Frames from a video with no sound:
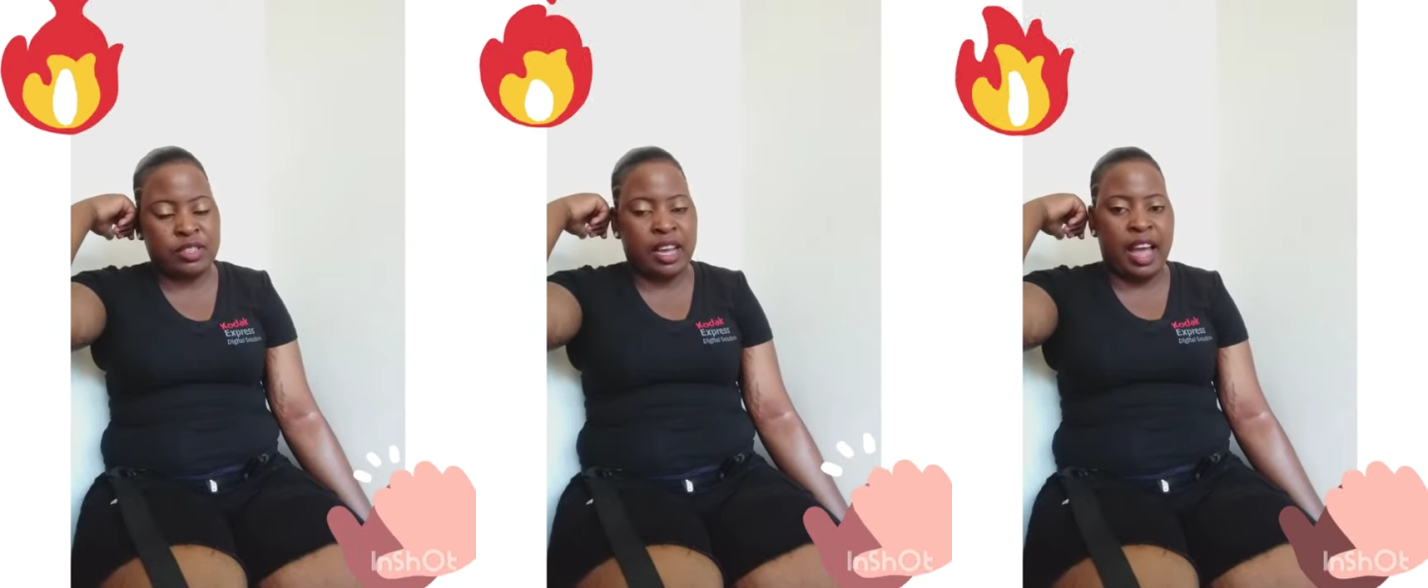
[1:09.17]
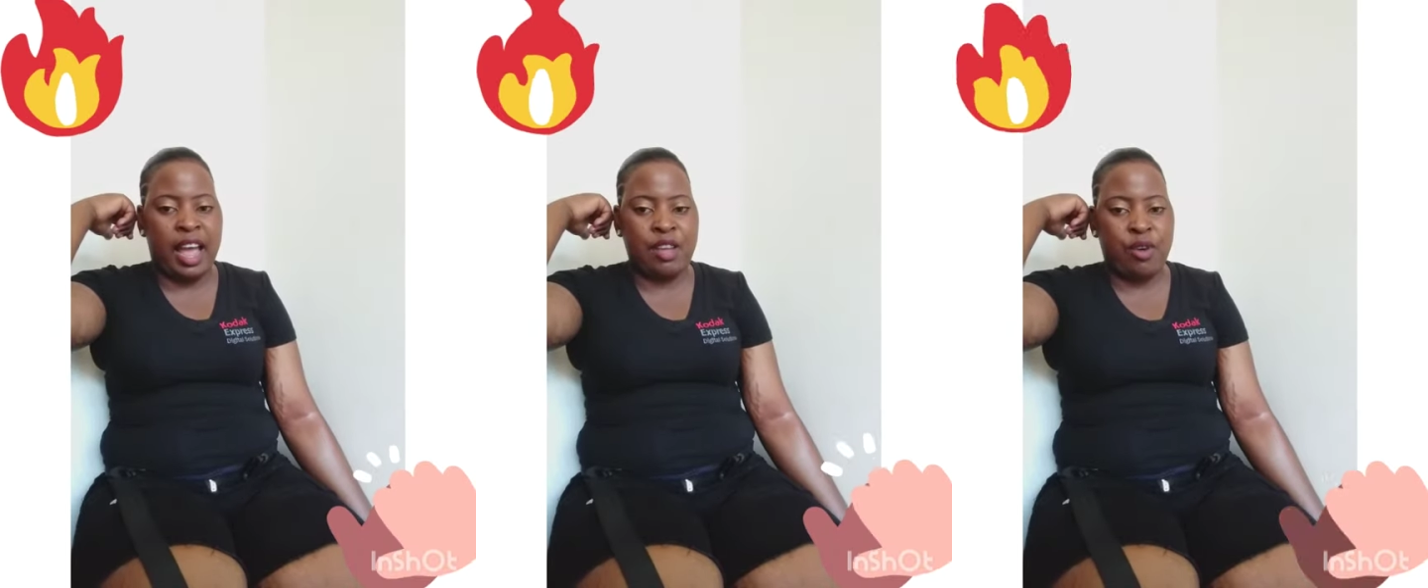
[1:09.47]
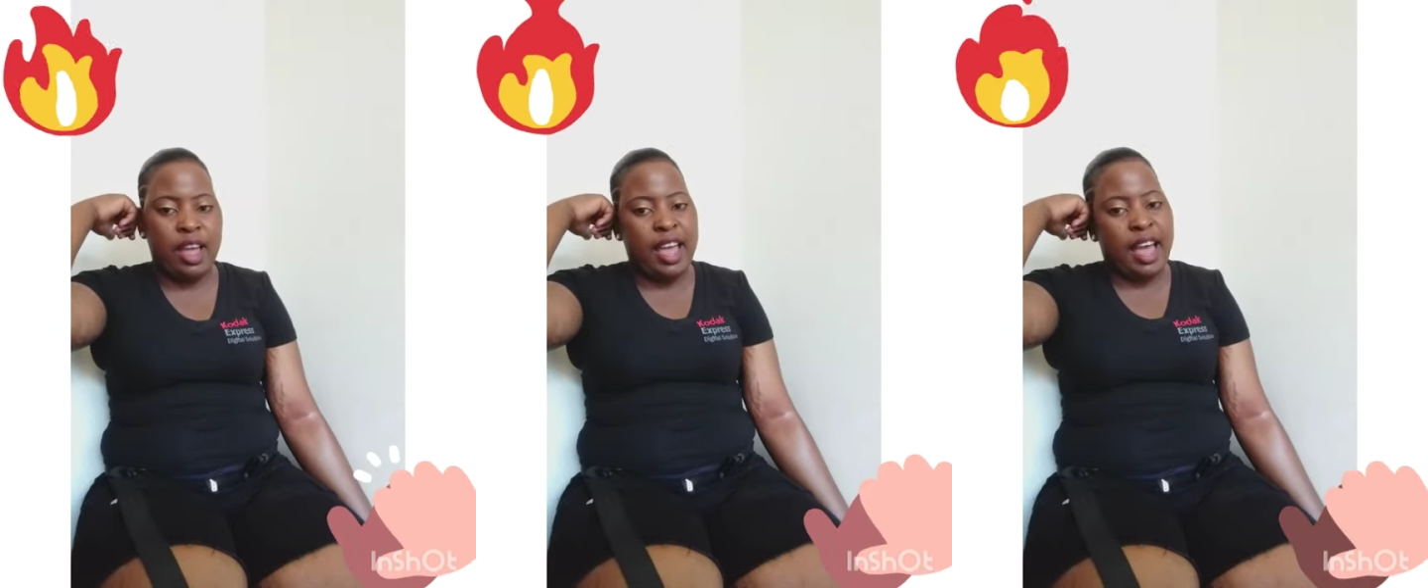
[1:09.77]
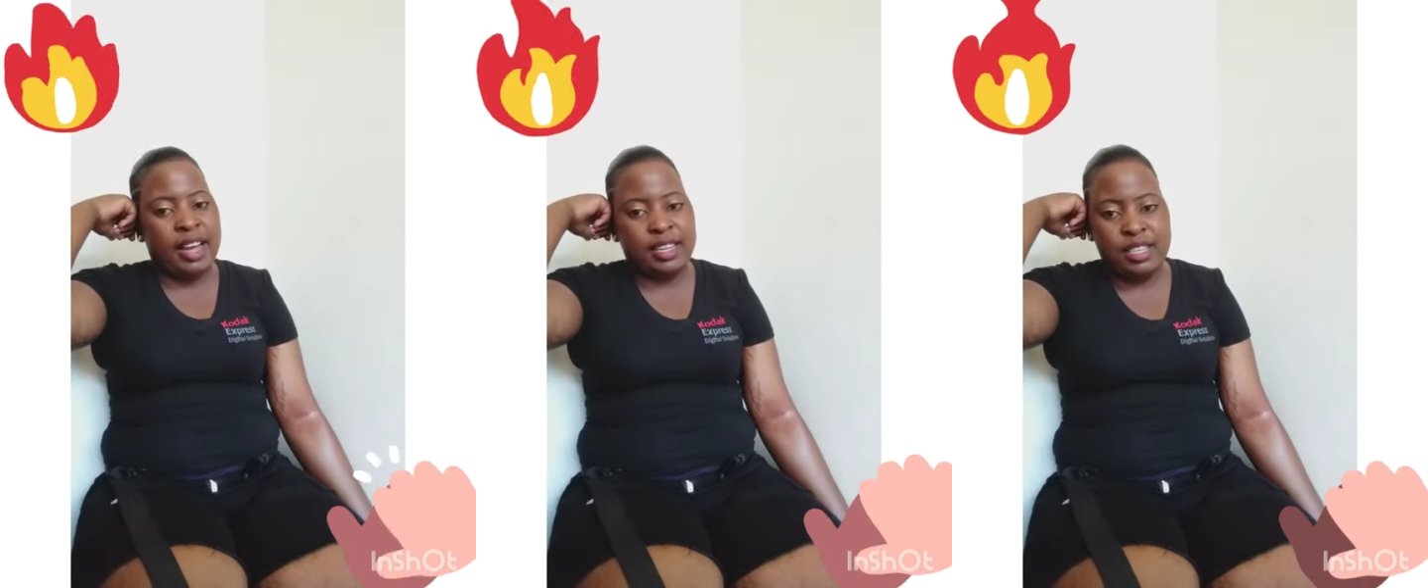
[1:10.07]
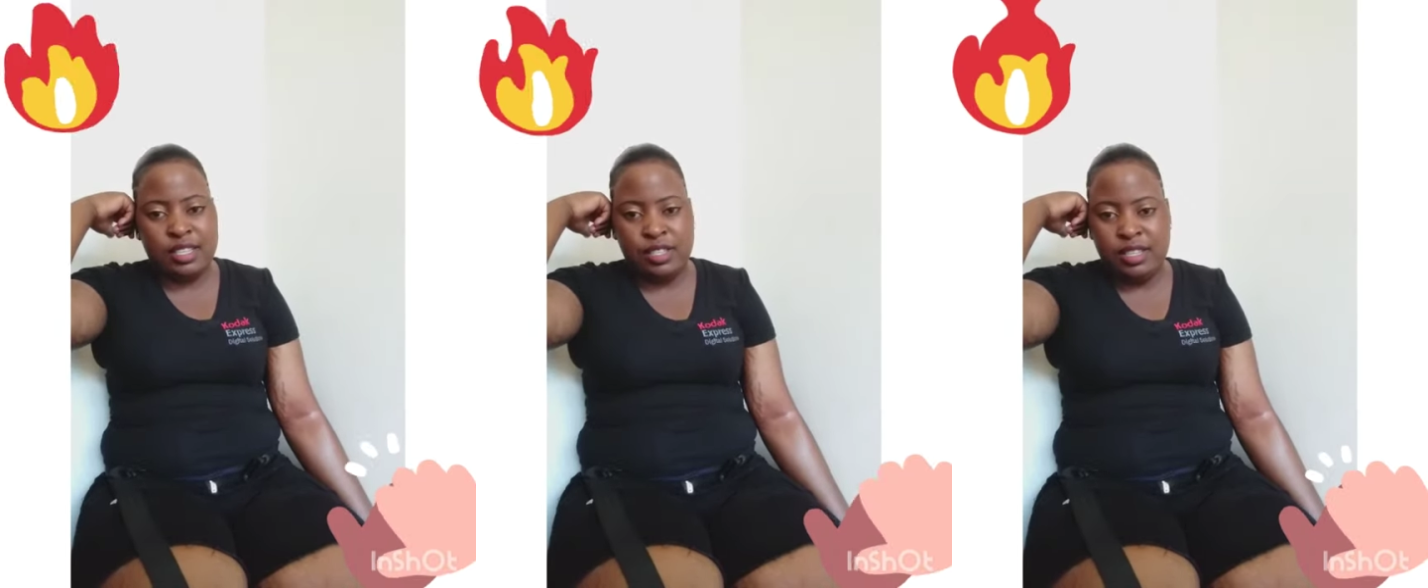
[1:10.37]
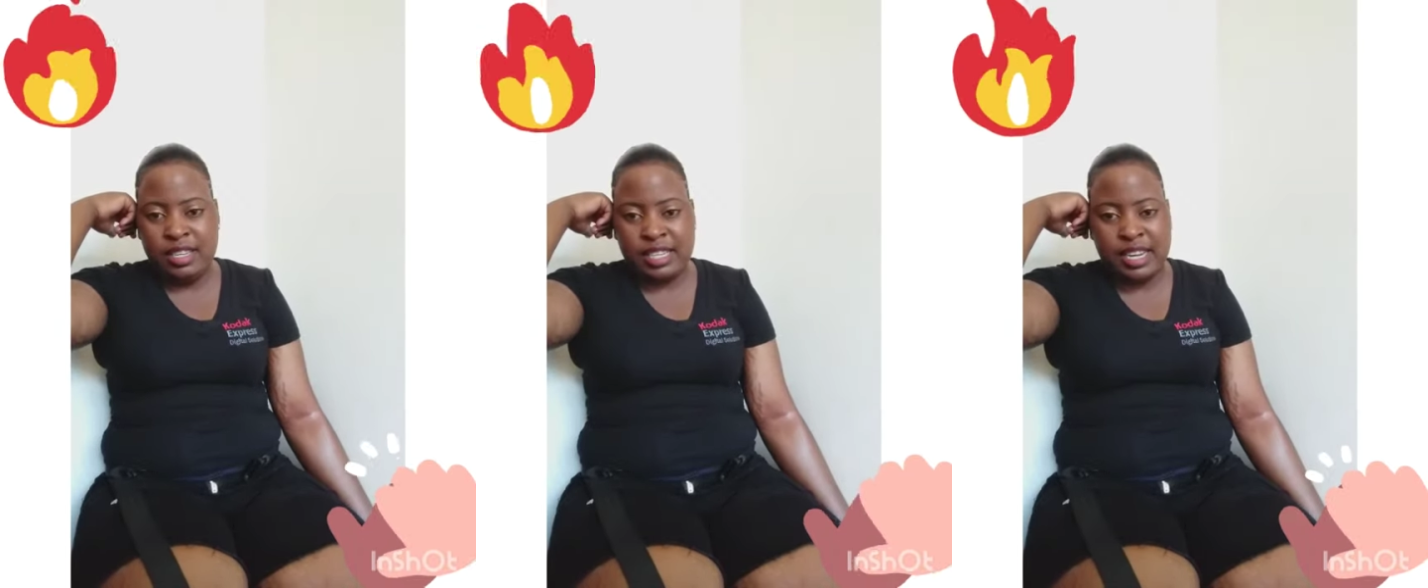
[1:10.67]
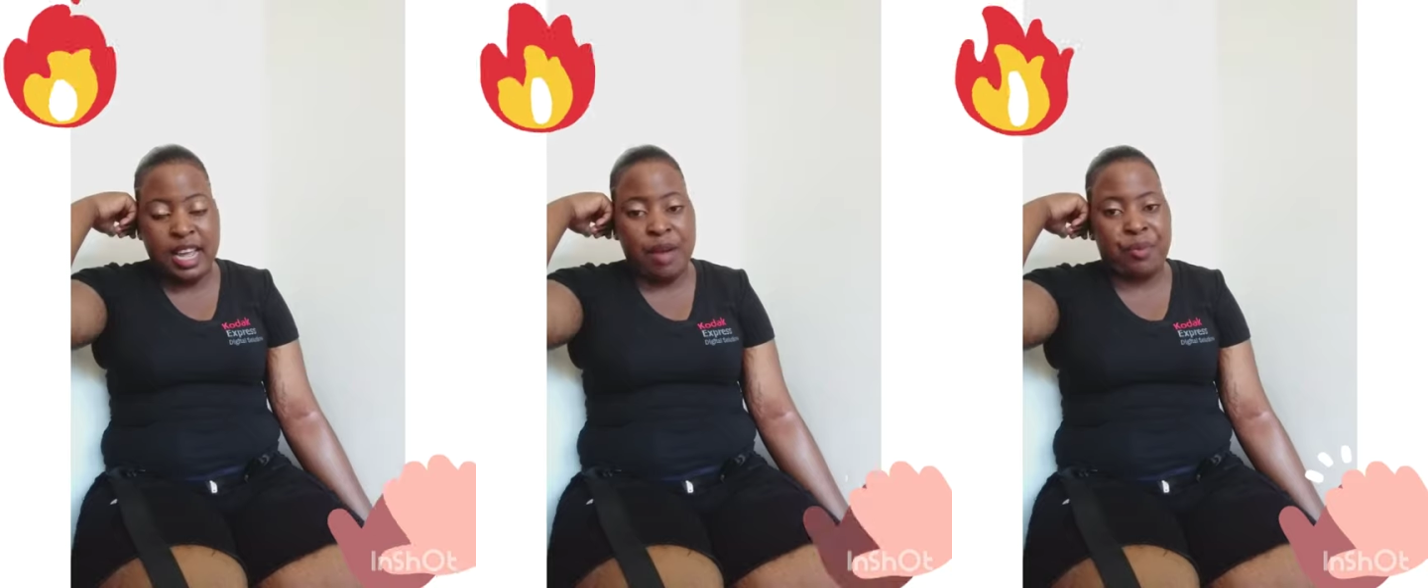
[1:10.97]
Saka, aywa, I
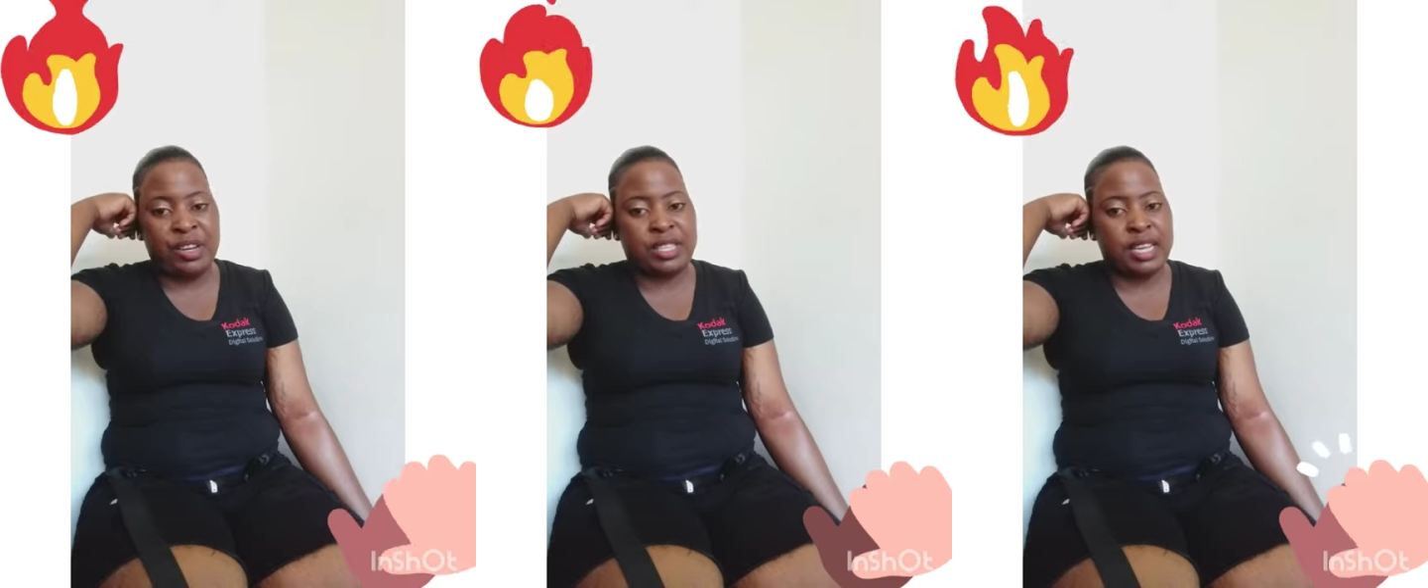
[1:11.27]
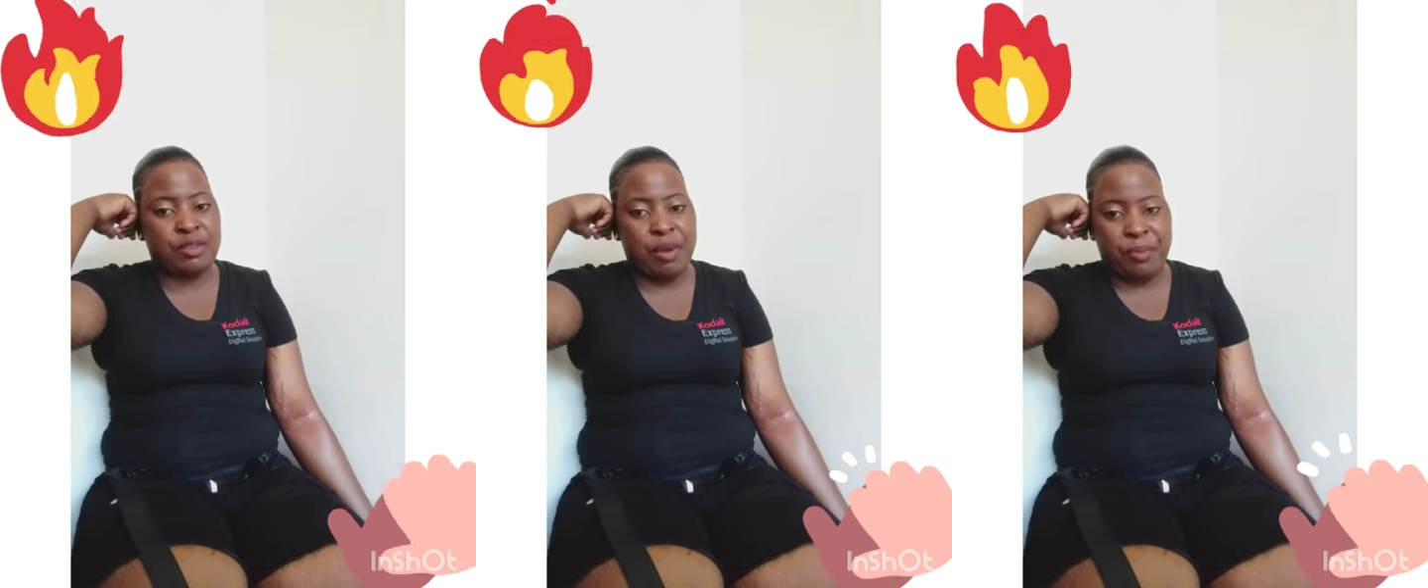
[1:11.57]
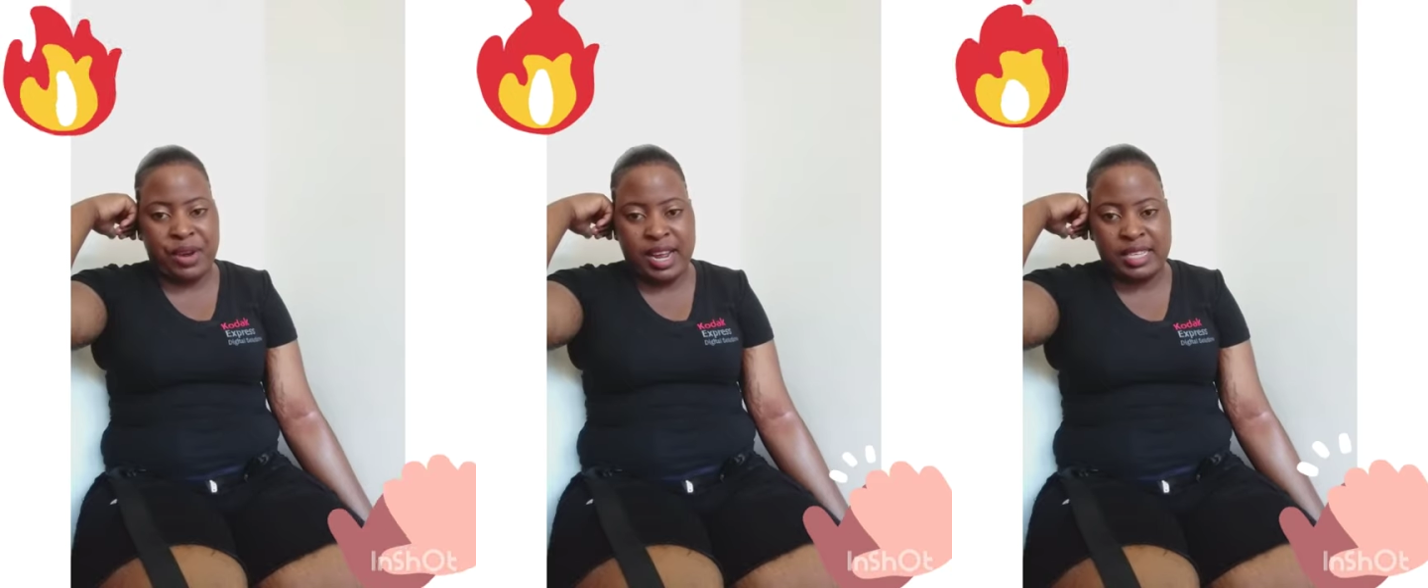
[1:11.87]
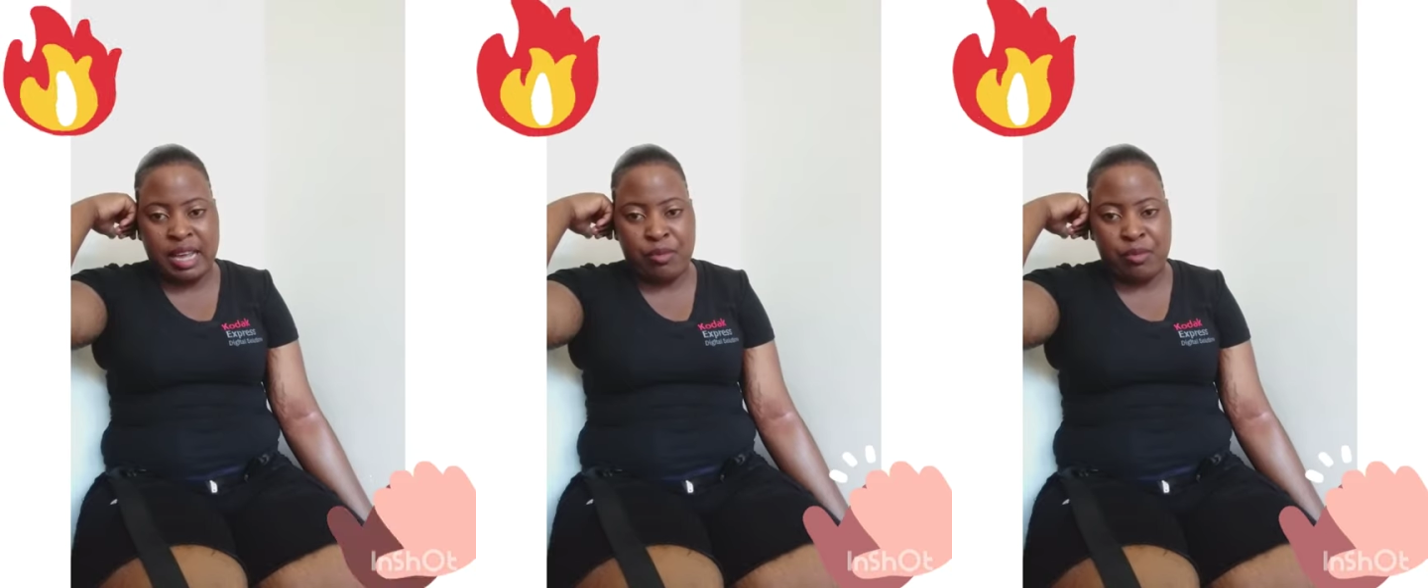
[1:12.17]
really appreciate my prayers.